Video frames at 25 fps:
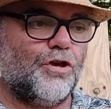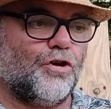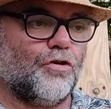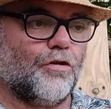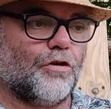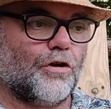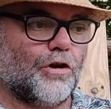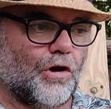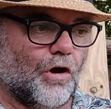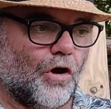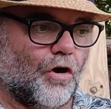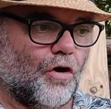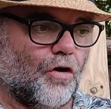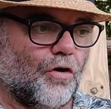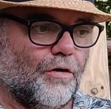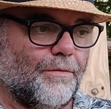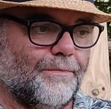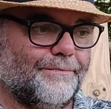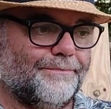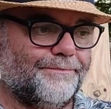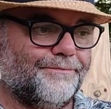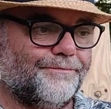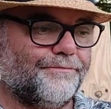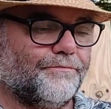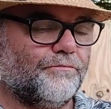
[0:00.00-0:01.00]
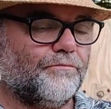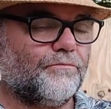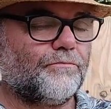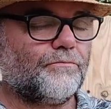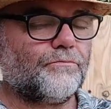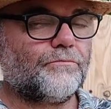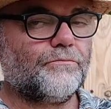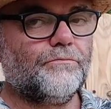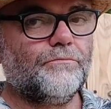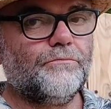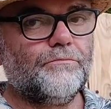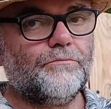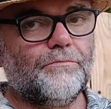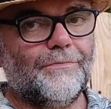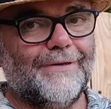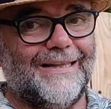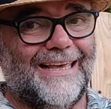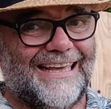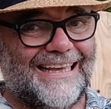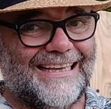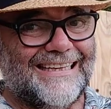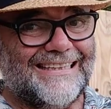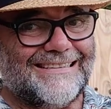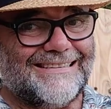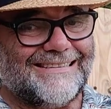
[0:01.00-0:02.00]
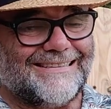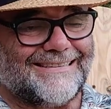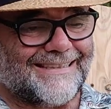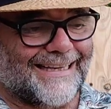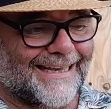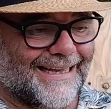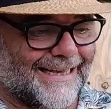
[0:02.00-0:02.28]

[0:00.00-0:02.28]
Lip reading: you've got is